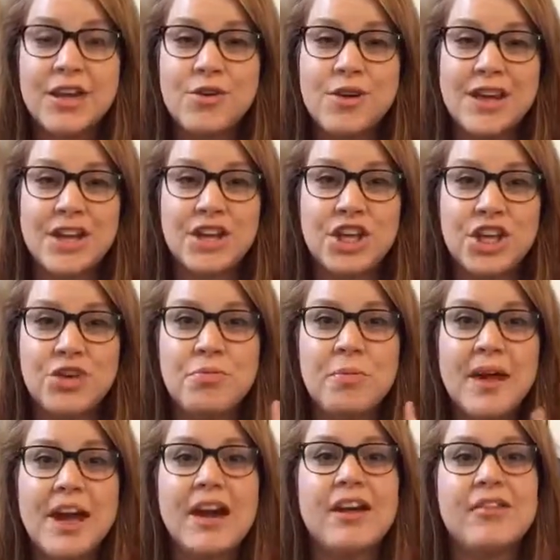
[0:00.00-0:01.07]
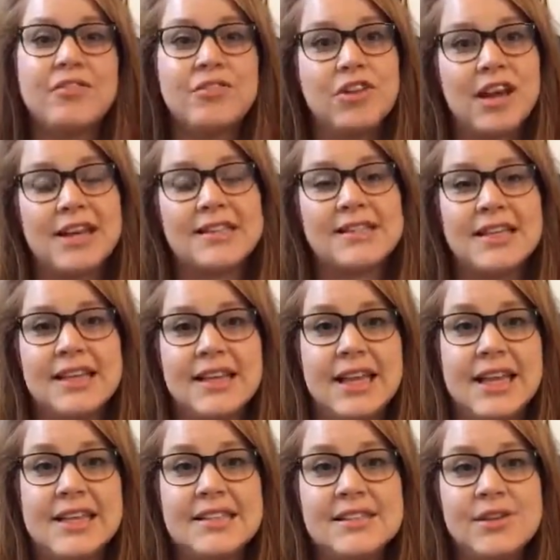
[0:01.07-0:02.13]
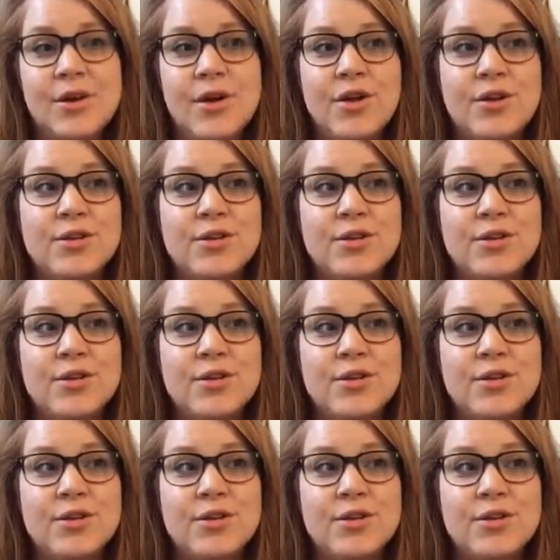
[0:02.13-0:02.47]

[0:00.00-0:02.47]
you get a cute pair of Grace and Lace